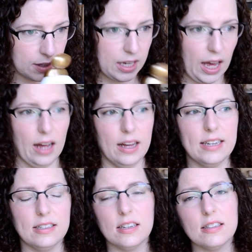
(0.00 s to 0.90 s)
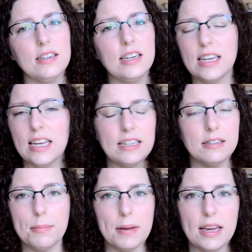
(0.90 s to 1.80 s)
Yeah, it doesn't need
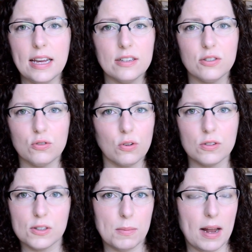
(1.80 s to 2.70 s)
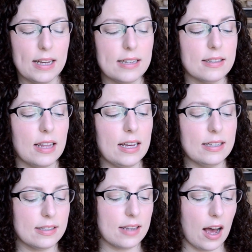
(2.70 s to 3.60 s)
to be as strong smelling as
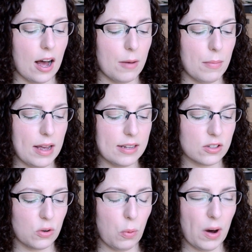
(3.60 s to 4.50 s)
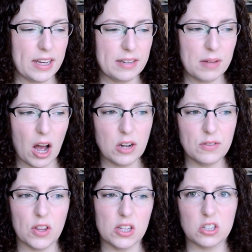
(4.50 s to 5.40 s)
this. It's quite
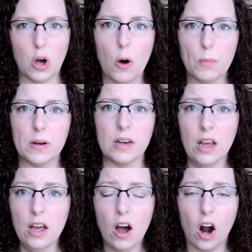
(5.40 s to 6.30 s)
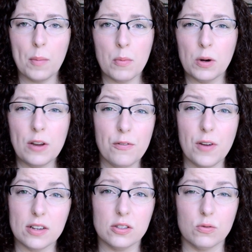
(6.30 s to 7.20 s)
over the top, and I remember when it
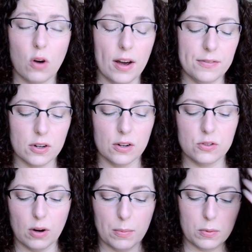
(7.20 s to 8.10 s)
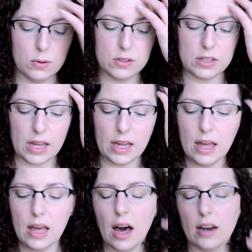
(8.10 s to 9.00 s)
first arrived after I bought it
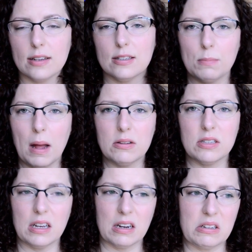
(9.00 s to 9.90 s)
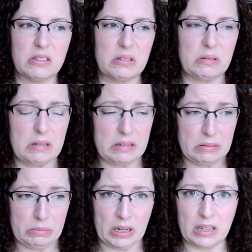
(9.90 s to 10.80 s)
and I smelt it and I just thought, oh
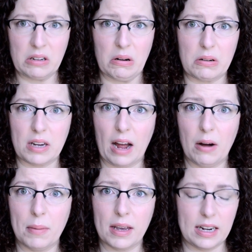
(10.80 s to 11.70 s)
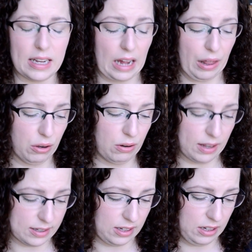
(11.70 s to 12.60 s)
my god, how am I going to get through
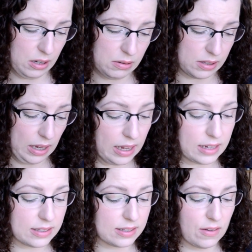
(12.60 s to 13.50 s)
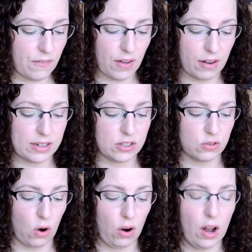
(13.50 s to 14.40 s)
this and use it? It's very
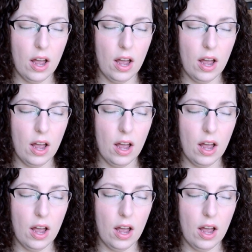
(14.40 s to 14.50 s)
strong.